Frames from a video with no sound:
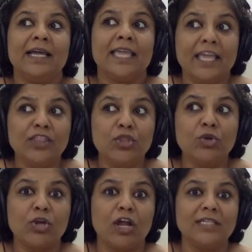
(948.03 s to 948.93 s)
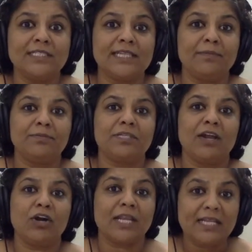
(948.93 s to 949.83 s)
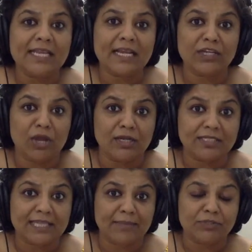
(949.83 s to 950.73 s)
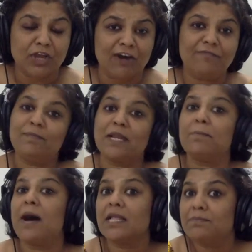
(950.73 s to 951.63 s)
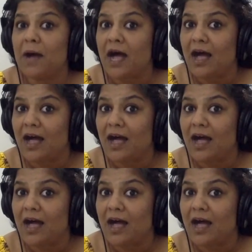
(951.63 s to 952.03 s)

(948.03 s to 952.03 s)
Hindu concept or Indian concept of Paramatma